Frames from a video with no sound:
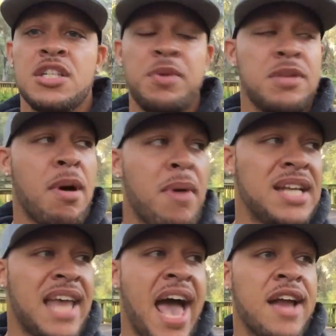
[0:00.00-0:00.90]
Speaking about
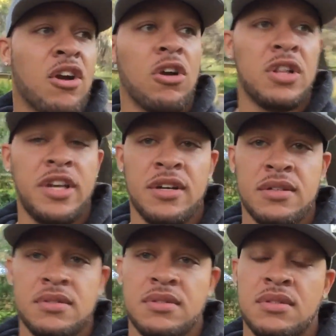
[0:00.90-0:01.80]
my dad earlier
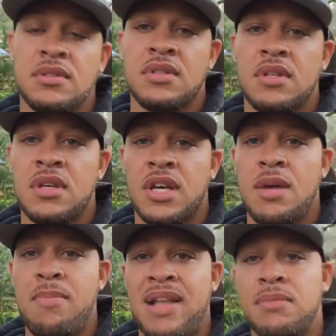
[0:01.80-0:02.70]
and
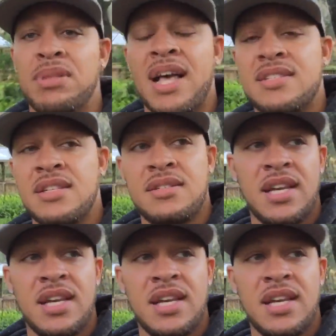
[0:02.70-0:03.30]
about the blessings